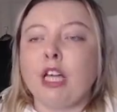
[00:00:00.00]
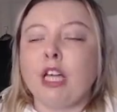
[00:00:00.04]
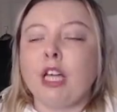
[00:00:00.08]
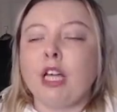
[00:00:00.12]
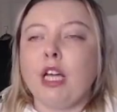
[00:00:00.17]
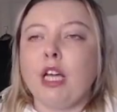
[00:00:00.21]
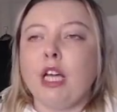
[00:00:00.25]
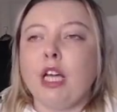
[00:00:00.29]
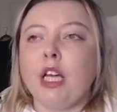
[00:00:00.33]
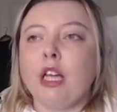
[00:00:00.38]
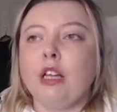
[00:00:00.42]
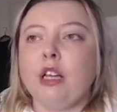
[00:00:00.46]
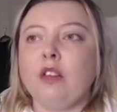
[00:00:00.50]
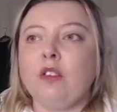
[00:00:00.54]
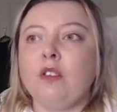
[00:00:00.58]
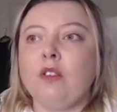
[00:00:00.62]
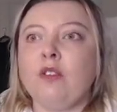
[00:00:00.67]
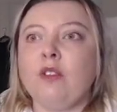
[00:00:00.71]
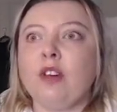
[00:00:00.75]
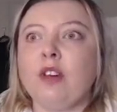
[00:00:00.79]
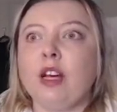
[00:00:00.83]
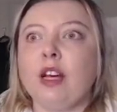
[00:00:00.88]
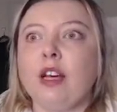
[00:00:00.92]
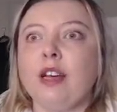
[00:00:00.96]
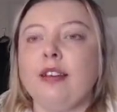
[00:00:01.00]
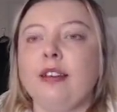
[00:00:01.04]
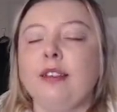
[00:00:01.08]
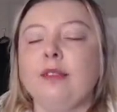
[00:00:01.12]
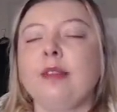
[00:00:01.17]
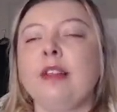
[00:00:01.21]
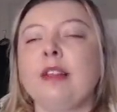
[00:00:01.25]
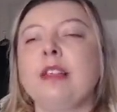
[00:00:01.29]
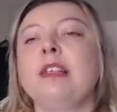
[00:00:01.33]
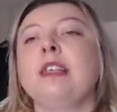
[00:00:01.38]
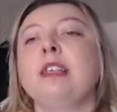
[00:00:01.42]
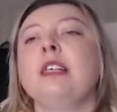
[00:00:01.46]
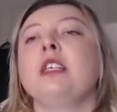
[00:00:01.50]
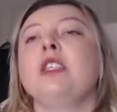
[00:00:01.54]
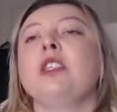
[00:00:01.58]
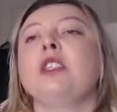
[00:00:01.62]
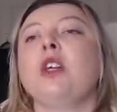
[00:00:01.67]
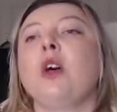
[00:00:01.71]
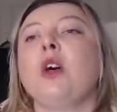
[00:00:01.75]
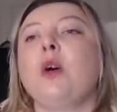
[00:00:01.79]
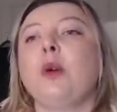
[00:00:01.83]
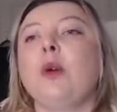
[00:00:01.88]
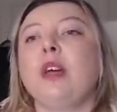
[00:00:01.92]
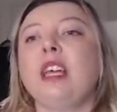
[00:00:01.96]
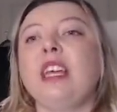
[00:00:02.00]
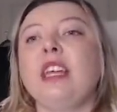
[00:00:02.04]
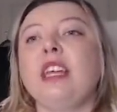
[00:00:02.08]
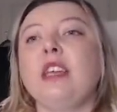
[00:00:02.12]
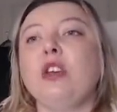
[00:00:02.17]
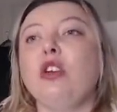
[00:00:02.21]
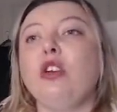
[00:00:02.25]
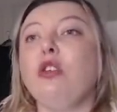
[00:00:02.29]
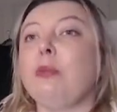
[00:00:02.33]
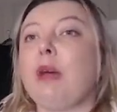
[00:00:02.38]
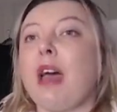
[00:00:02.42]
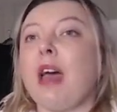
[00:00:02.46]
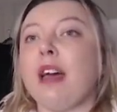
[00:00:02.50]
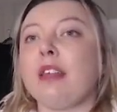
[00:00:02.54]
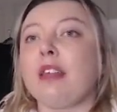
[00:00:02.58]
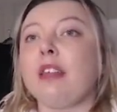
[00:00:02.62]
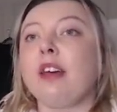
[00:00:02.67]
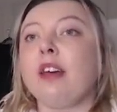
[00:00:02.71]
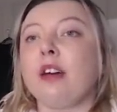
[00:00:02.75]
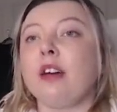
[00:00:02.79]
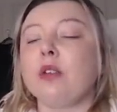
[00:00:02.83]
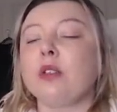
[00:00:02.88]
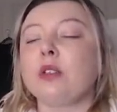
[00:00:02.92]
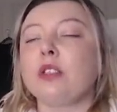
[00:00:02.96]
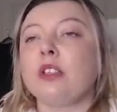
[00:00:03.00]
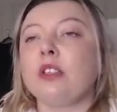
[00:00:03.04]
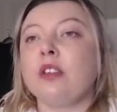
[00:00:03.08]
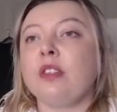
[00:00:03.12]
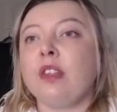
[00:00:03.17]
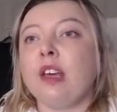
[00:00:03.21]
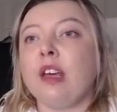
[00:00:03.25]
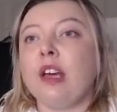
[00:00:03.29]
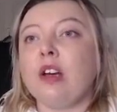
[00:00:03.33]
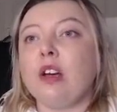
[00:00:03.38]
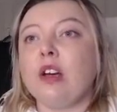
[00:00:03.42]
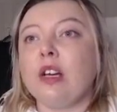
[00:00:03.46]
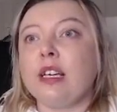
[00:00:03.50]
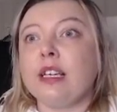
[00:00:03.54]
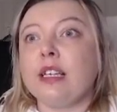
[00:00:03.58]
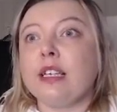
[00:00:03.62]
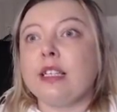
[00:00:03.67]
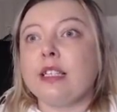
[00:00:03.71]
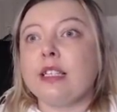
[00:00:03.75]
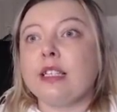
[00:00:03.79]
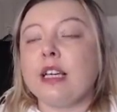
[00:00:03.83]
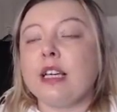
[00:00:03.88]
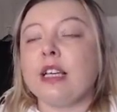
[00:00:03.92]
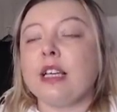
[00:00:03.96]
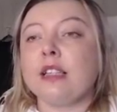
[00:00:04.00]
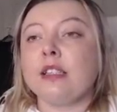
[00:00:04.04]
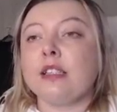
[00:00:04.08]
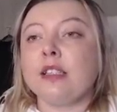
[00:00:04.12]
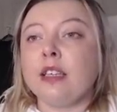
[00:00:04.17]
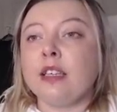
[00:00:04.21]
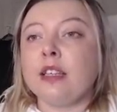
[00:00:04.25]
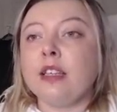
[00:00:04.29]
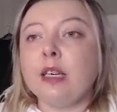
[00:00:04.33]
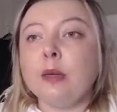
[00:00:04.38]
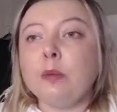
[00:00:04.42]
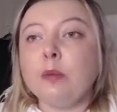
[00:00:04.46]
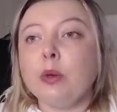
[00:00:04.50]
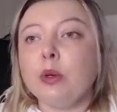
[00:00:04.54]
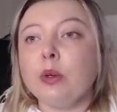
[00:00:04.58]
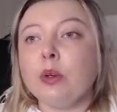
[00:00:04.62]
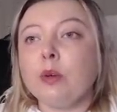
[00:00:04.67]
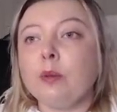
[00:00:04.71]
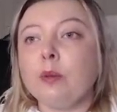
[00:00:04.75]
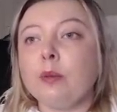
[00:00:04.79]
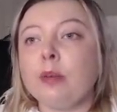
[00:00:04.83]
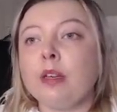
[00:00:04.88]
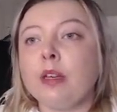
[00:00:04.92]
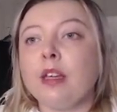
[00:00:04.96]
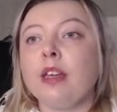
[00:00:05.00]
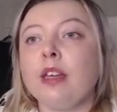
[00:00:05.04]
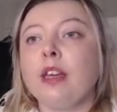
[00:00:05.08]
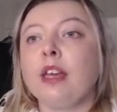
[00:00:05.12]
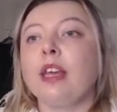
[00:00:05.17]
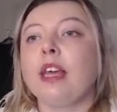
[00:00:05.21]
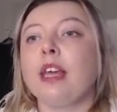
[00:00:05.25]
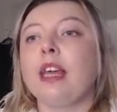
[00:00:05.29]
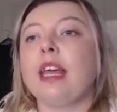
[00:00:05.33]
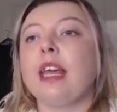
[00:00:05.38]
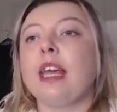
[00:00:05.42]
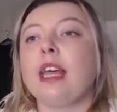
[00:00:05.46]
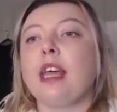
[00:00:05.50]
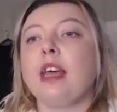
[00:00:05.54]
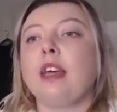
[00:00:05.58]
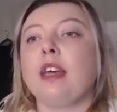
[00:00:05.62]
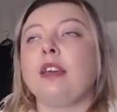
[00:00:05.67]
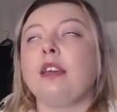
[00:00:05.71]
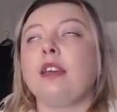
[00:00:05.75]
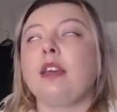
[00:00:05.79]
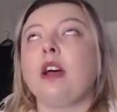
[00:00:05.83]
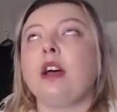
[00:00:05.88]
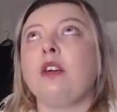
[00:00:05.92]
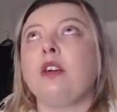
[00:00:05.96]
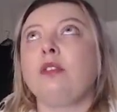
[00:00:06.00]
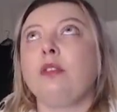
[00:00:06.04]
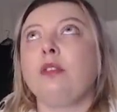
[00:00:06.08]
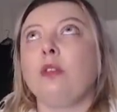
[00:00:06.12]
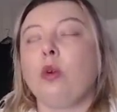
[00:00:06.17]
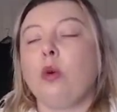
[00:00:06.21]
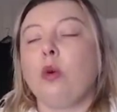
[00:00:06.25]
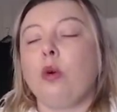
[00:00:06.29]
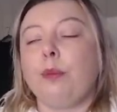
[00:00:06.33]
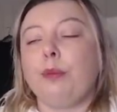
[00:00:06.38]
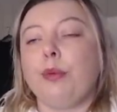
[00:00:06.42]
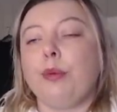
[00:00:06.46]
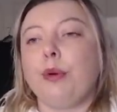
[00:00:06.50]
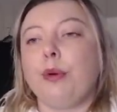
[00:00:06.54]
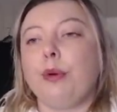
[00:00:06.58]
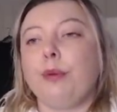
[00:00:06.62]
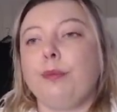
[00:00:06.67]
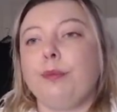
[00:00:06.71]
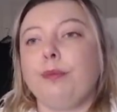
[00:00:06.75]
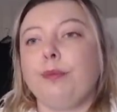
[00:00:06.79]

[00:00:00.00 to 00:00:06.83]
It's fine. So in your bathhouse, there is a ceiling broom and a floor broom.